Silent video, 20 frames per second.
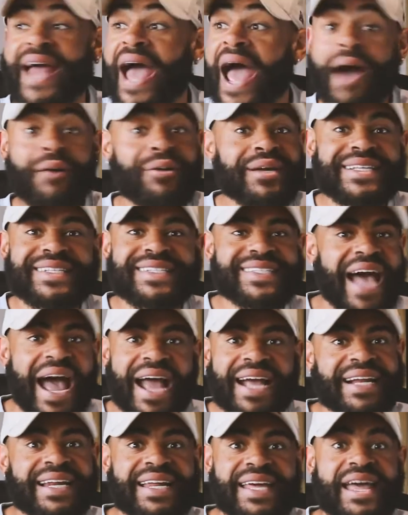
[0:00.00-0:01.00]
how
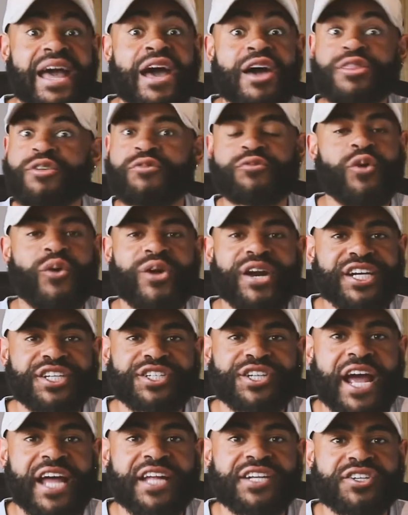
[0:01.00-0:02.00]
exactly the foreign
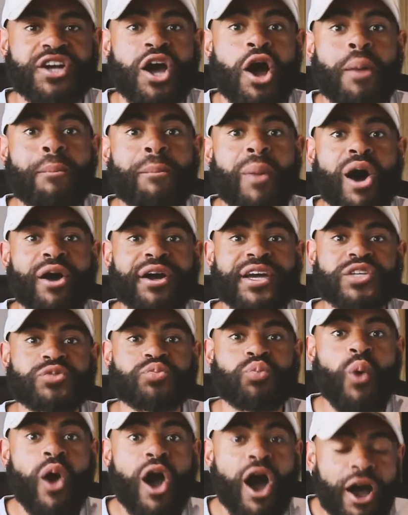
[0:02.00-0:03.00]
exchange markets
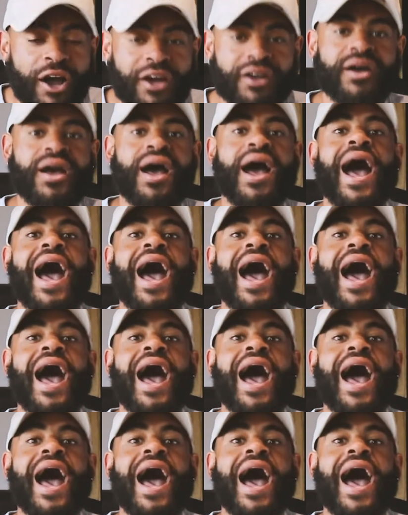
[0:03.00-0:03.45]
work.